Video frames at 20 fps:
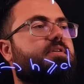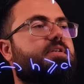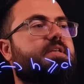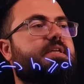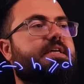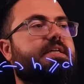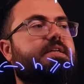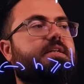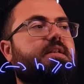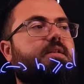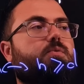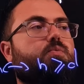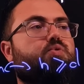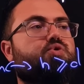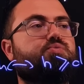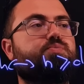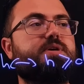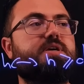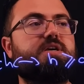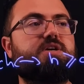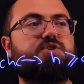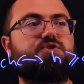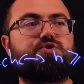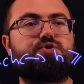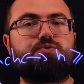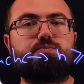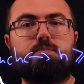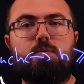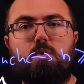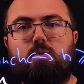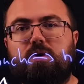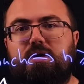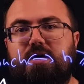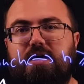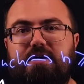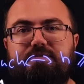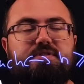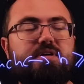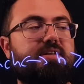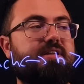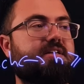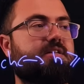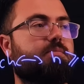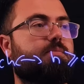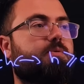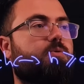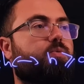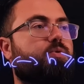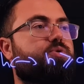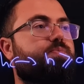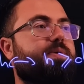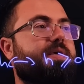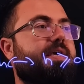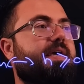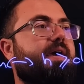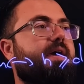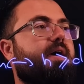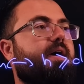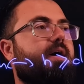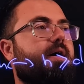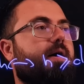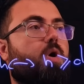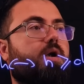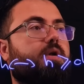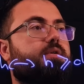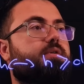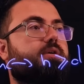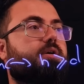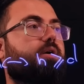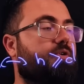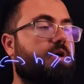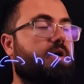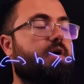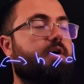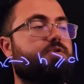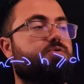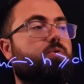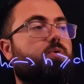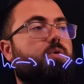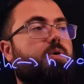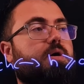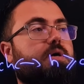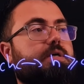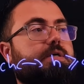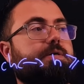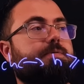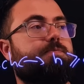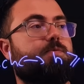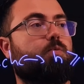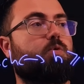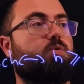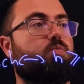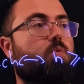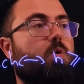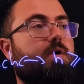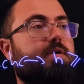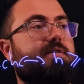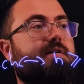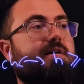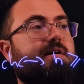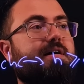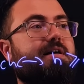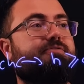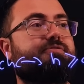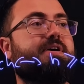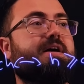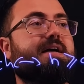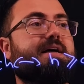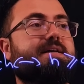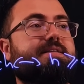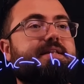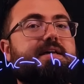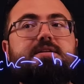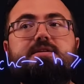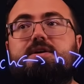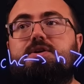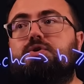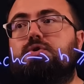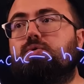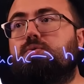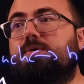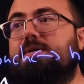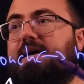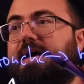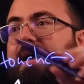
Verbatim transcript: the needle would be smaller. If the needle would be one third or, um, or one half, then you would